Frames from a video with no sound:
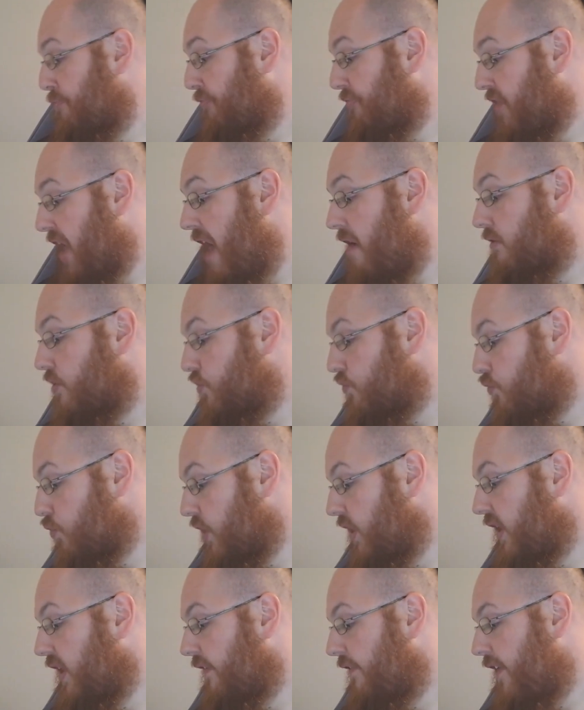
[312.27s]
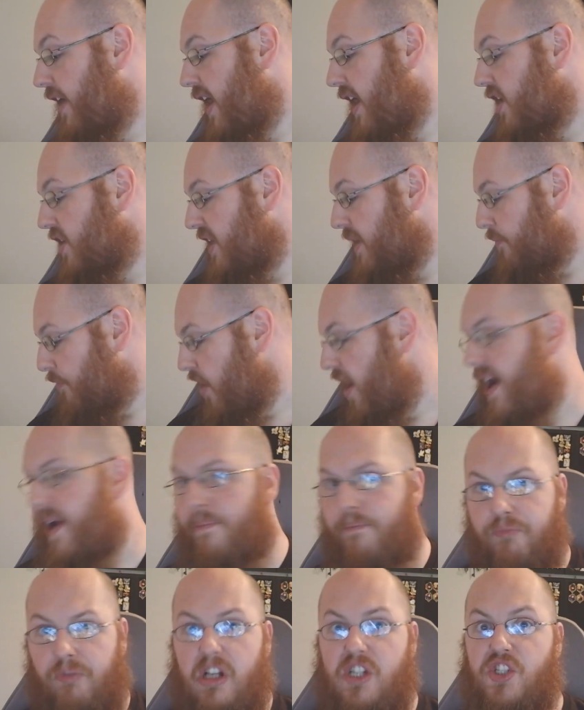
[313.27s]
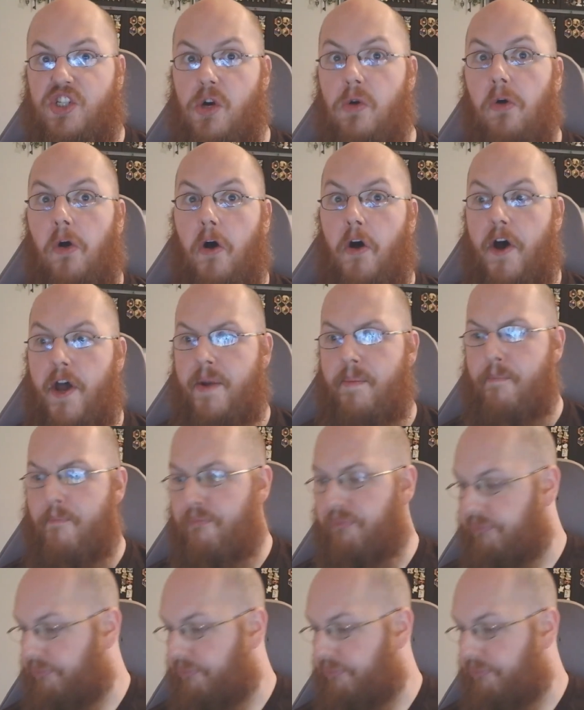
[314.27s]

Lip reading: That was really fire. Deep fried, still good.